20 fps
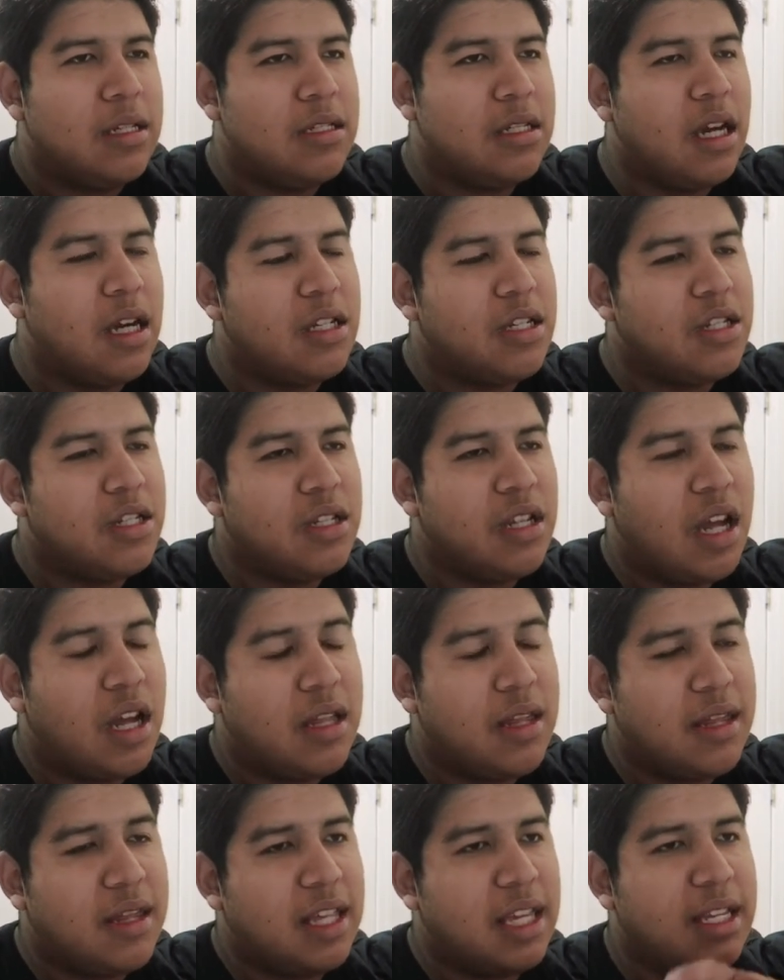touched
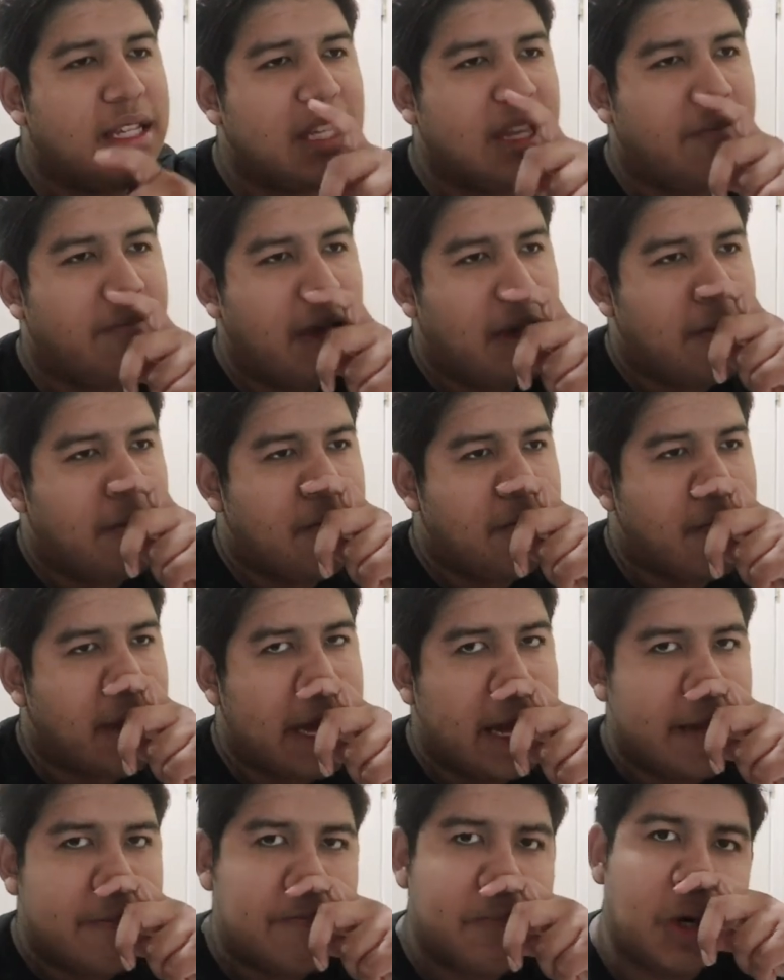on things about
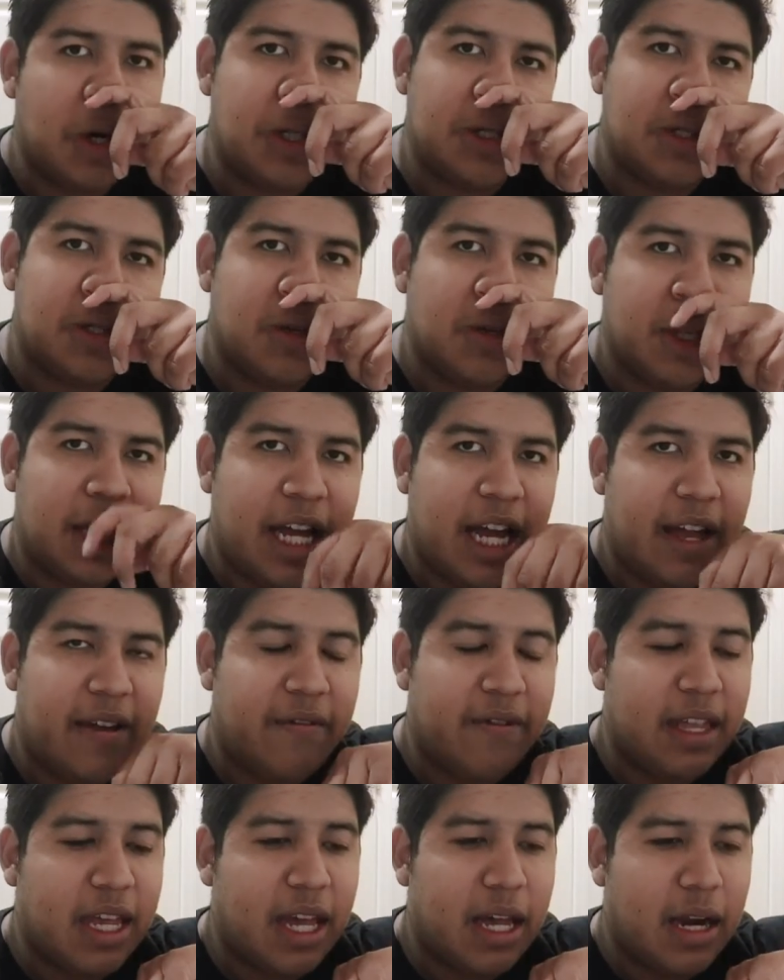my personal
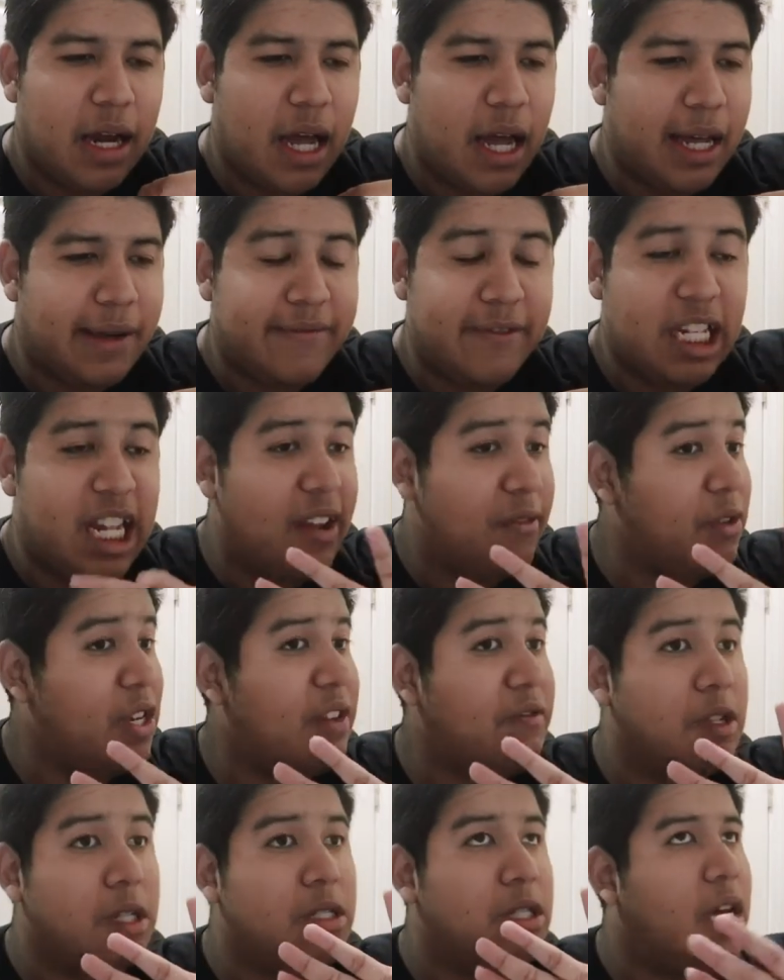life that I've never
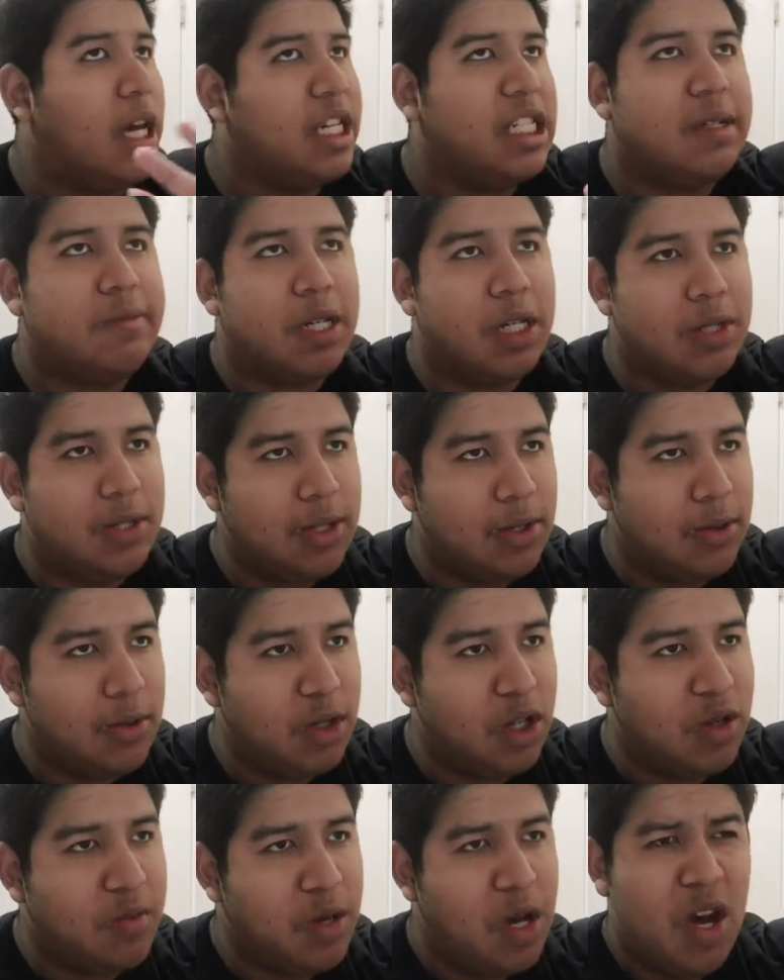even talked about on
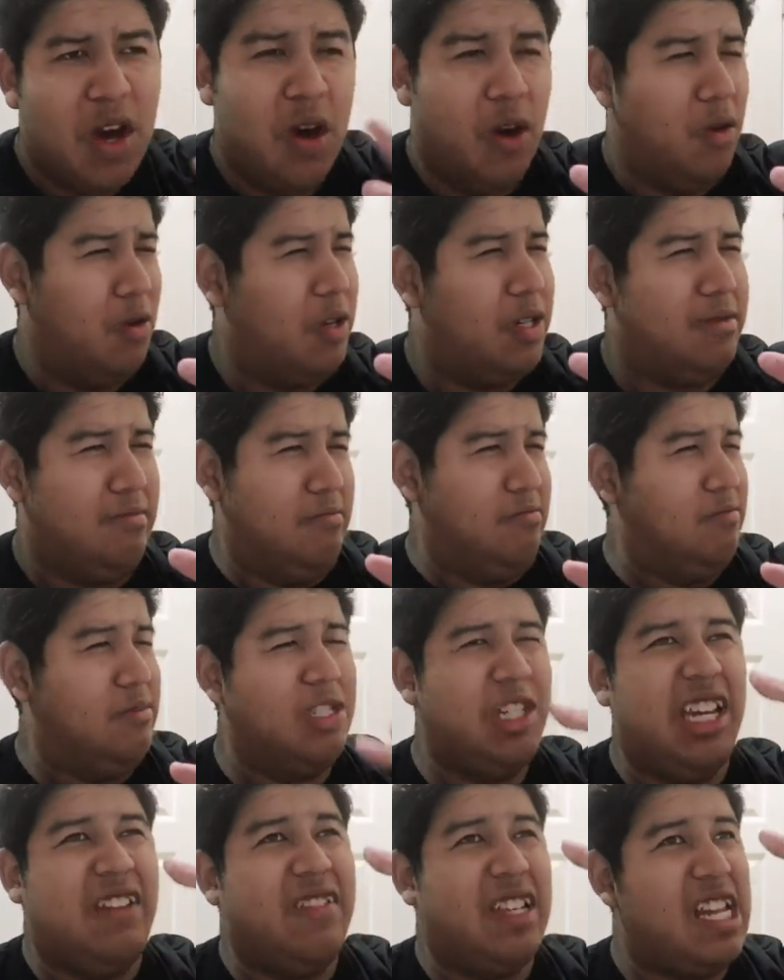YouTube or
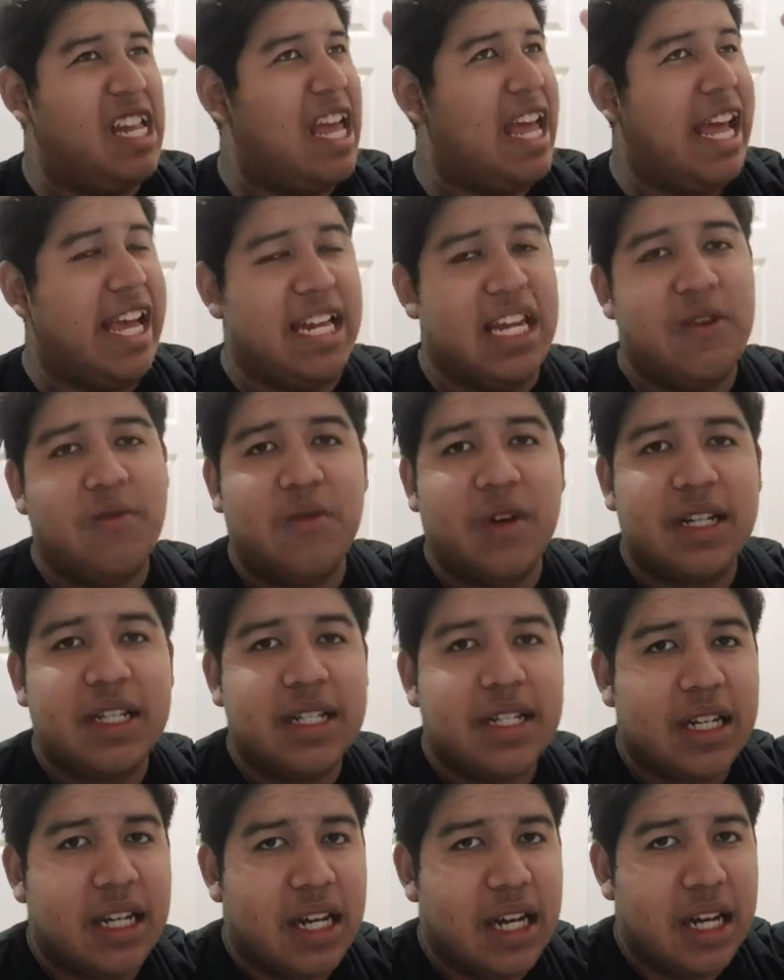to even
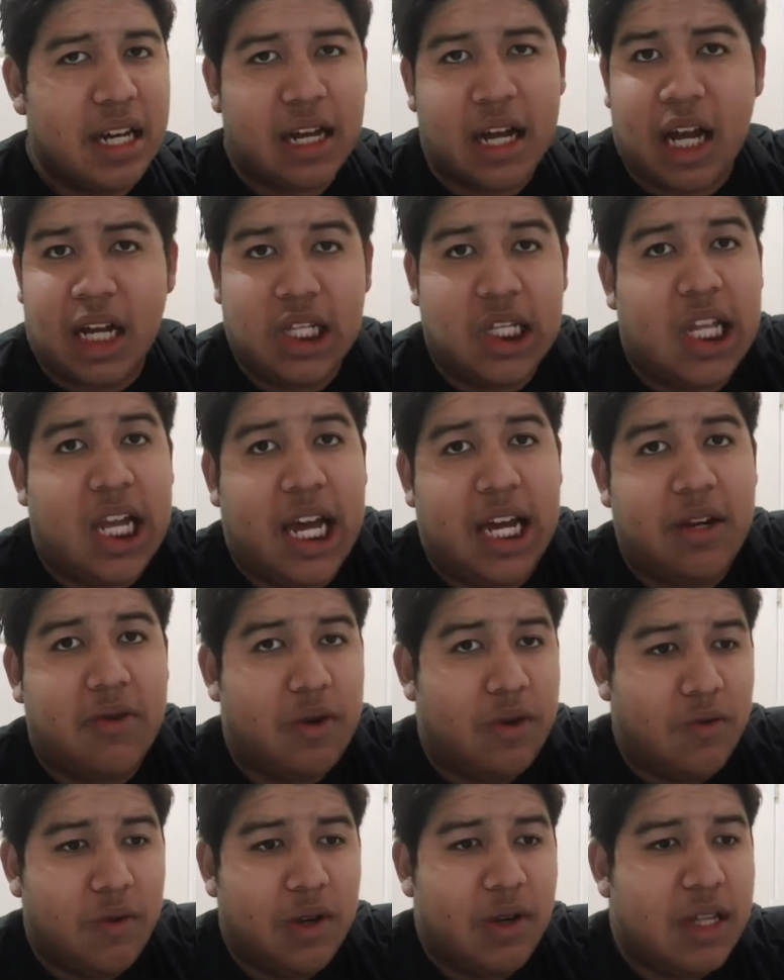anyone online
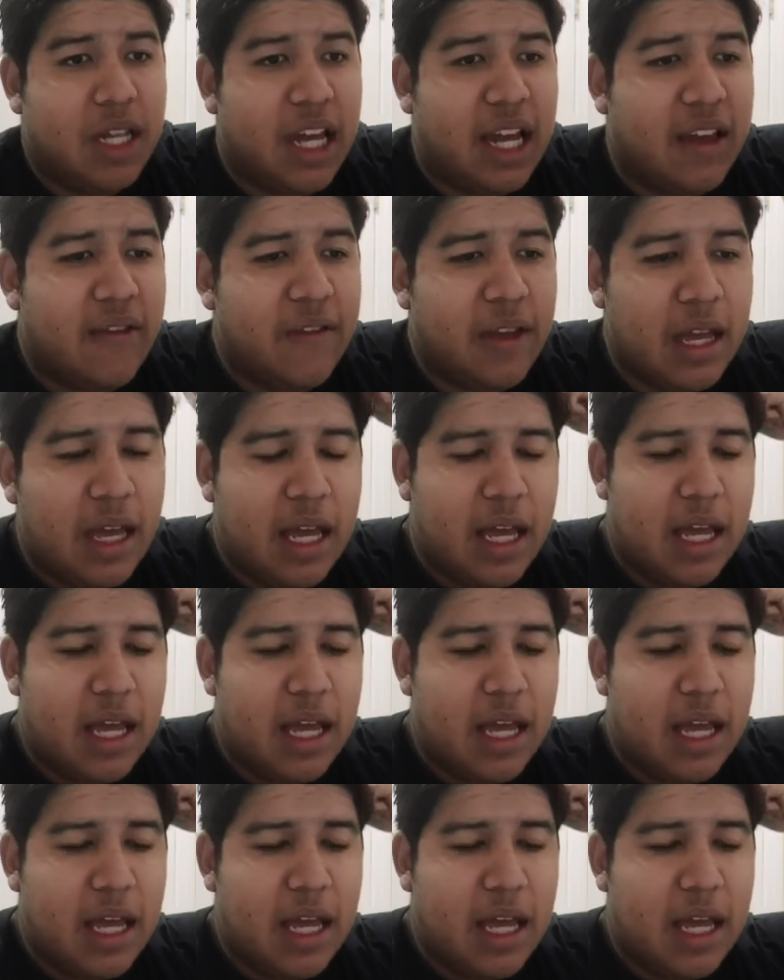or in real life.